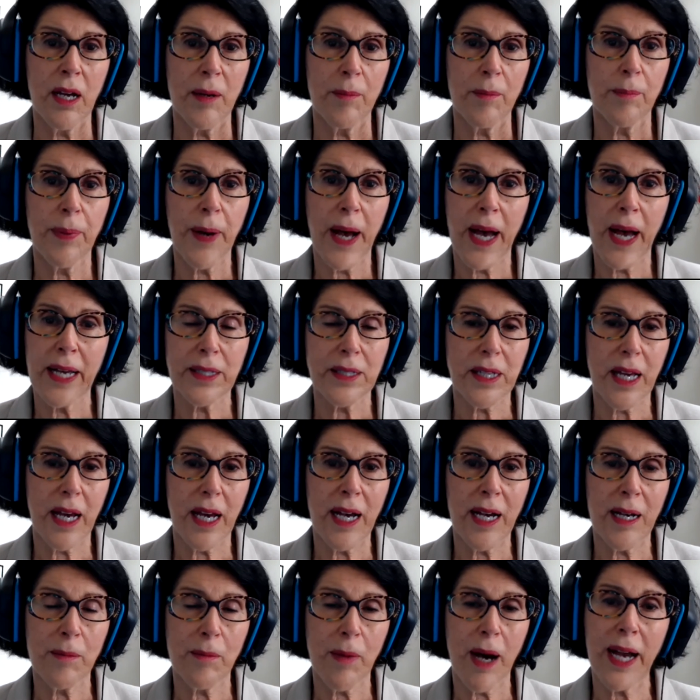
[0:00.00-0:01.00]
But
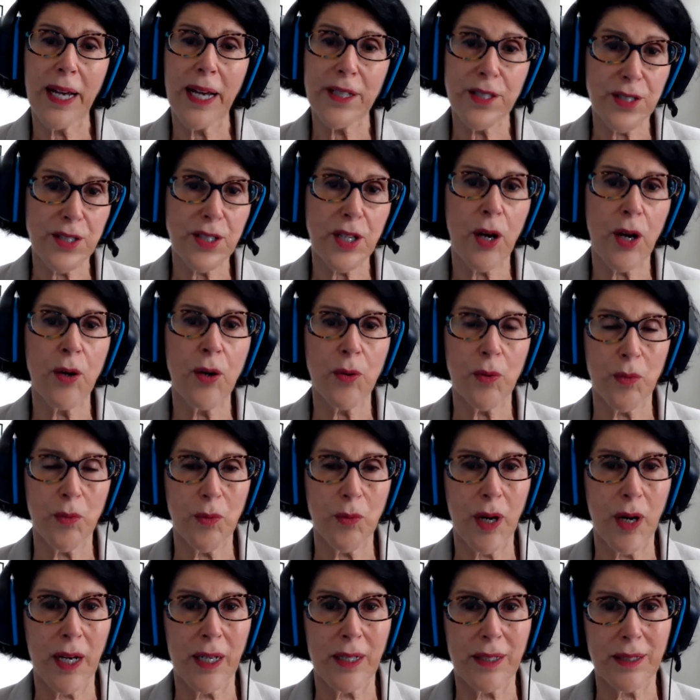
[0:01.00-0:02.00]
I don't
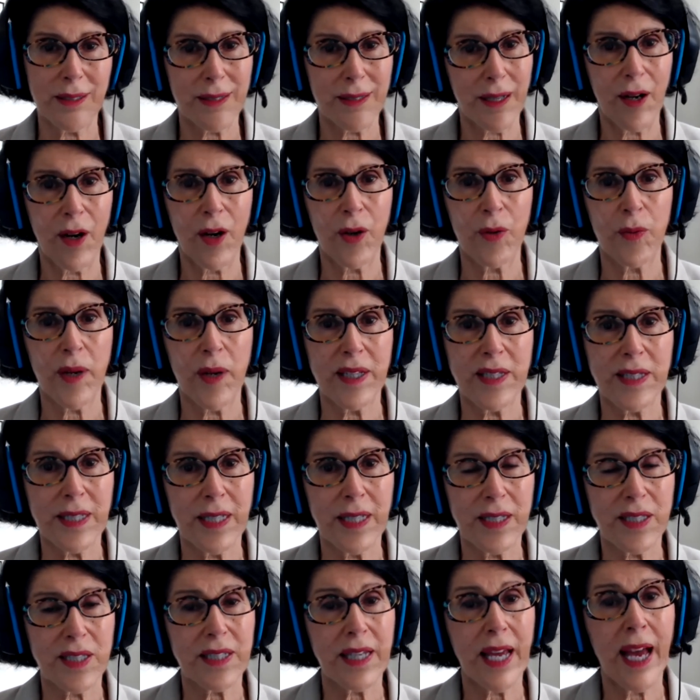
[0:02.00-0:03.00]
want our
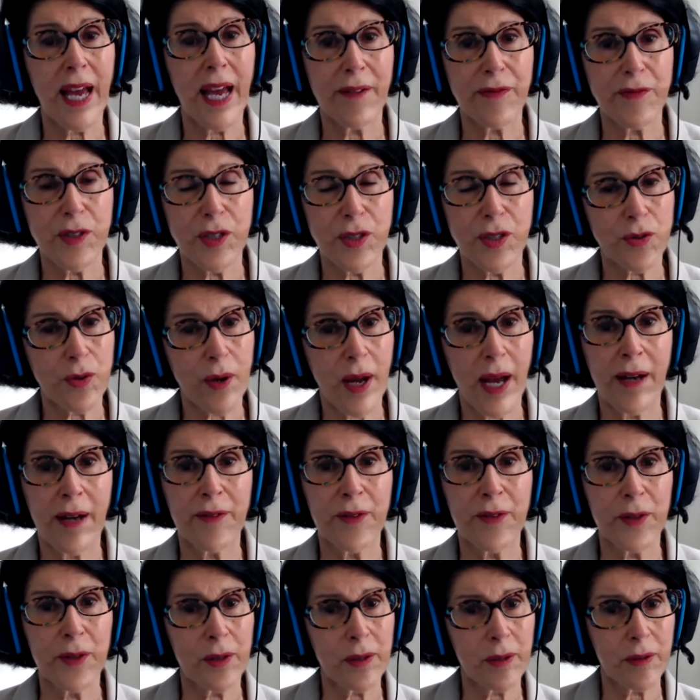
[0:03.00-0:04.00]
residents to have to
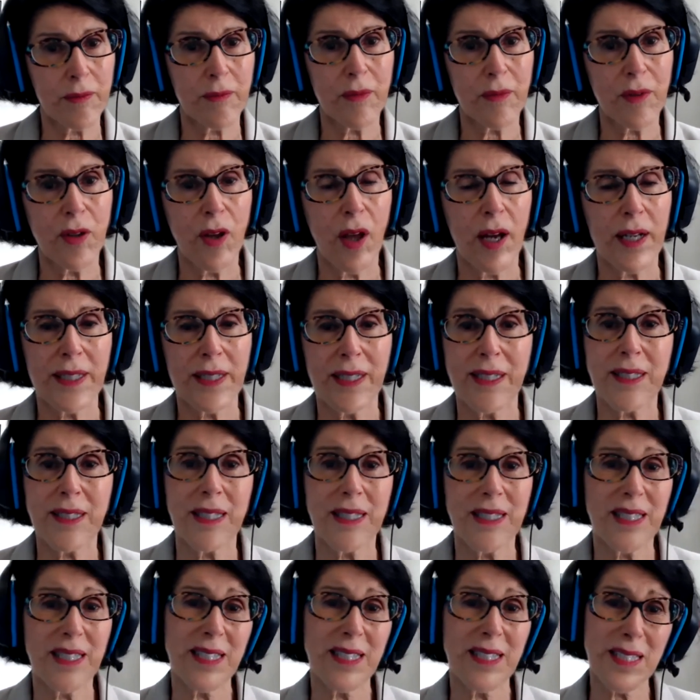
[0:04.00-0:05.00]
travel long
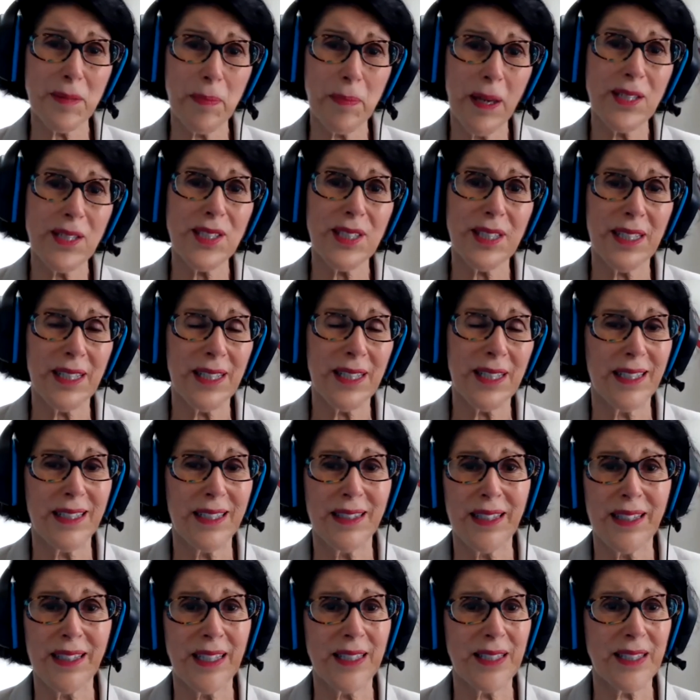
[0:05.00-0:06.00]
distances, especially
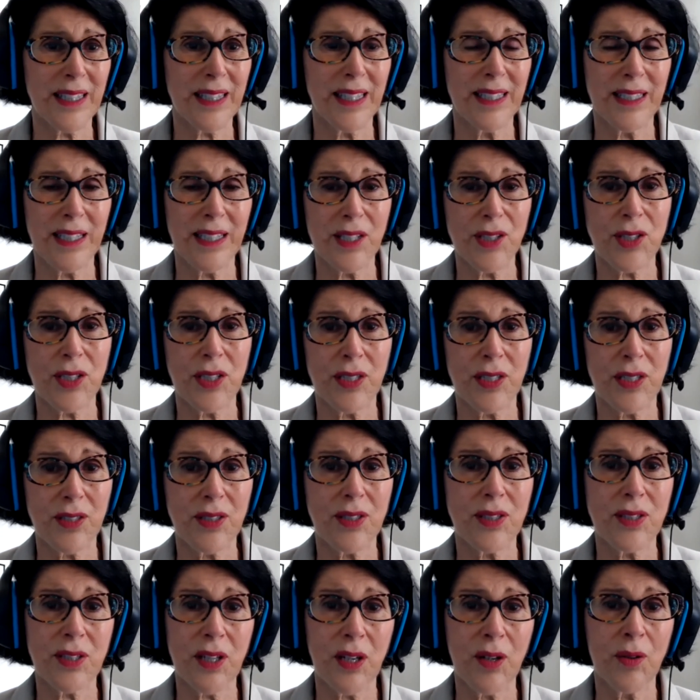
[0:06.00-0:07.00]
in these conditions.
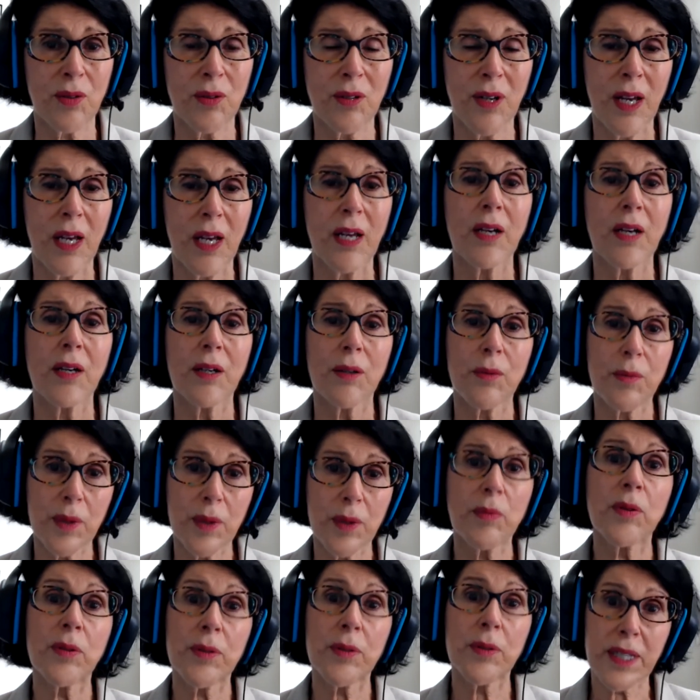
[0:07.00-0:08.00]
So we
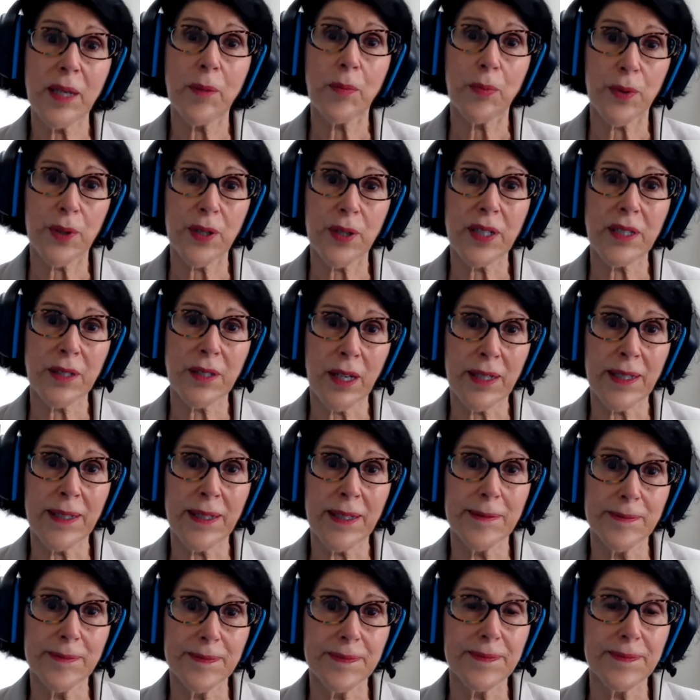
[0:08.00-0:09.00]
will keep working on it.